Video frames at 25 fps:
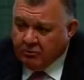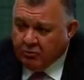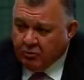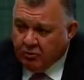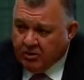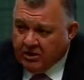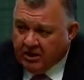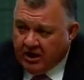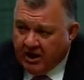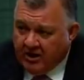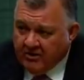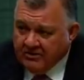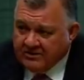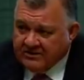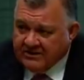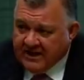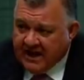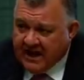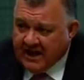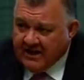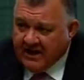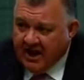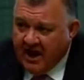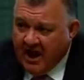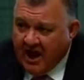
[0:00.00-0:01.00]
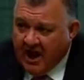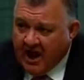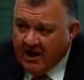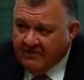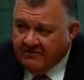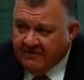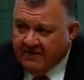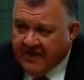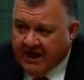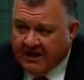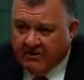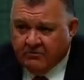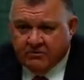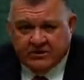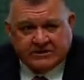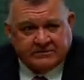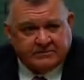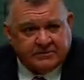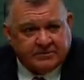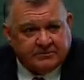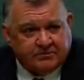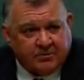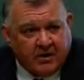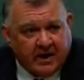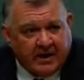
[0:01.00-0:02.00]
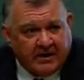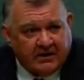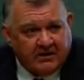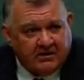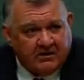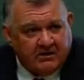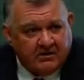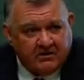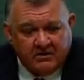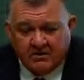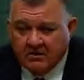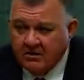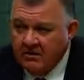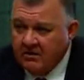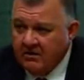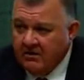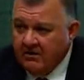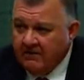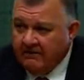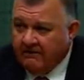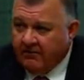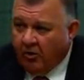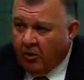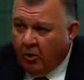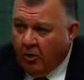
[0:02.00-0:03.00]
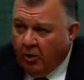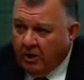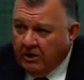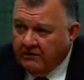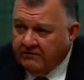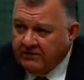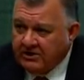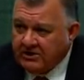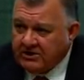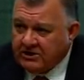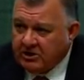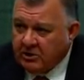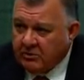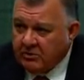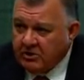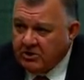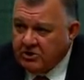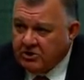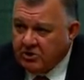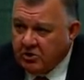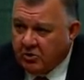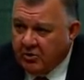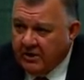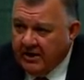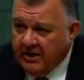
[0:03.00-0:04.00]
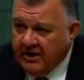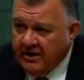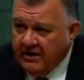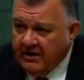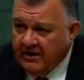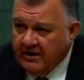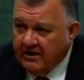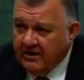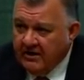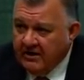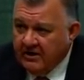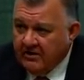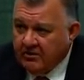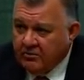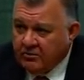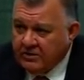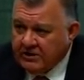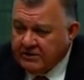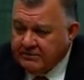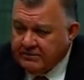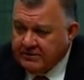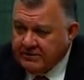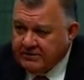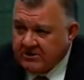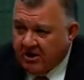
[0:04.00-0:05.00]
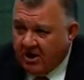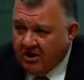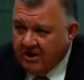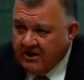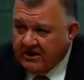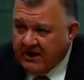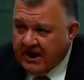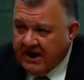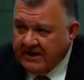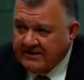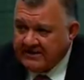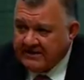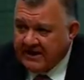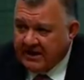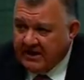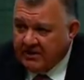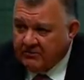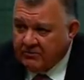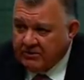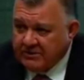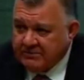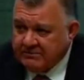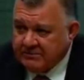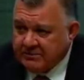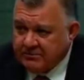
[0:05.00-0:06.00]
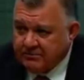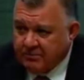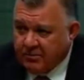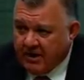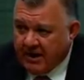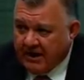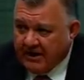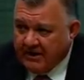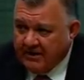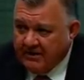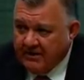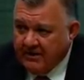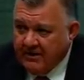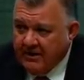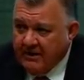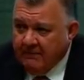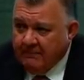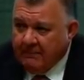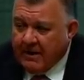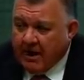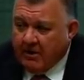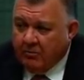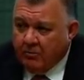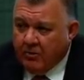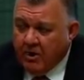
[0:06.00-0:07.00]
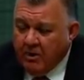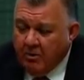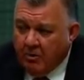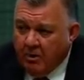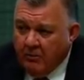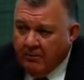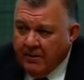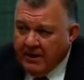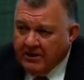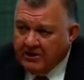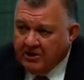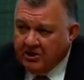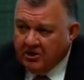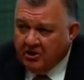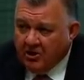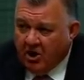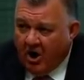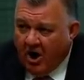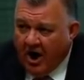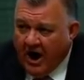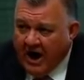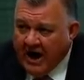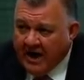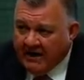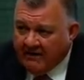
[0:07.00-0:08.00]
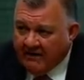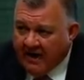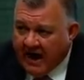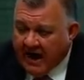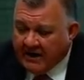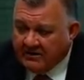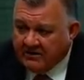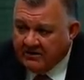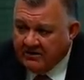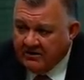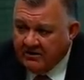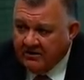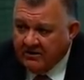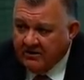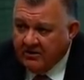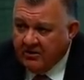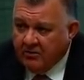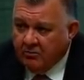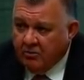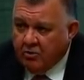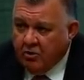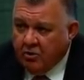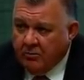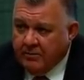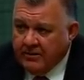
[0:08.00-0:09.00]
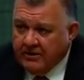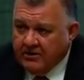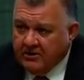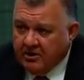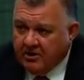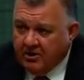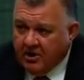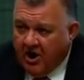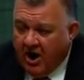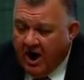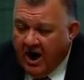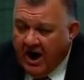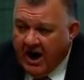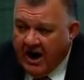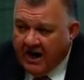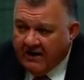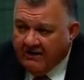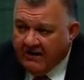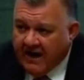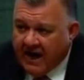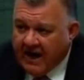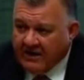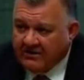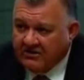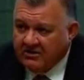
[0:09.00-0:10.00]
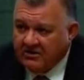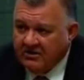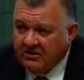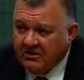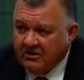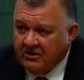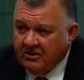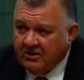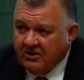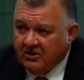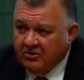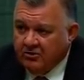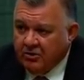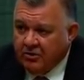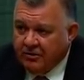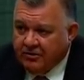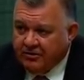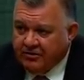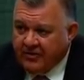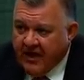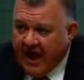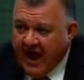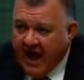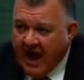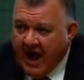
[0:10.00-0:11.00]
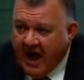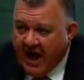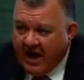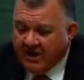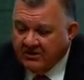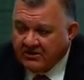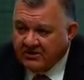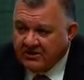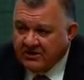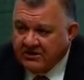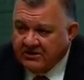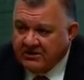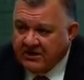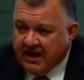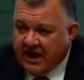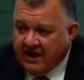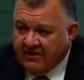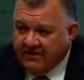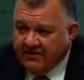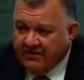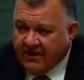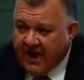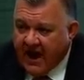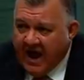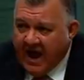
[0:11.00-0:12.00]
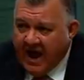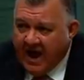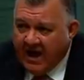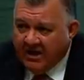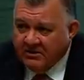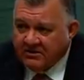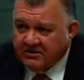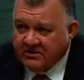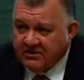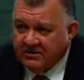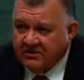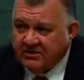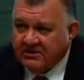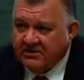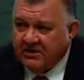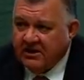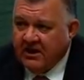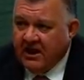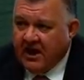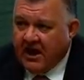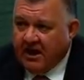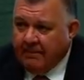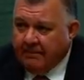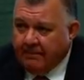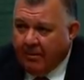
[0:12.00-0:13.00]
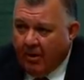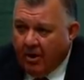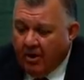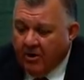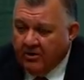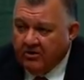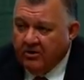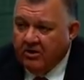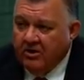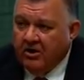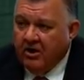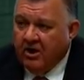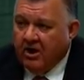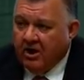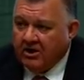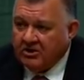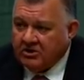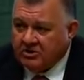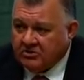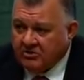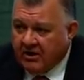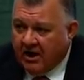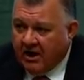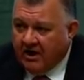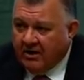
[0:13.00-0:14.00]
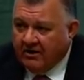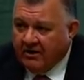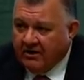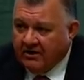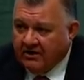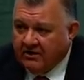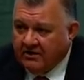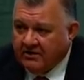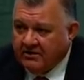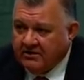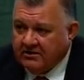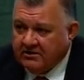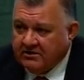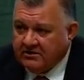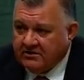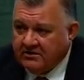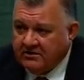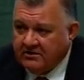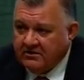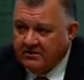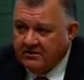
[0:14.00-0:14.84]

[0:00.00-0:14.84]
will close down over that Christmas break for all of us to enjoy Christmas holidays and a Christmas break. But we will be denying that. We will be denying that to thousands and thousands upon Australians.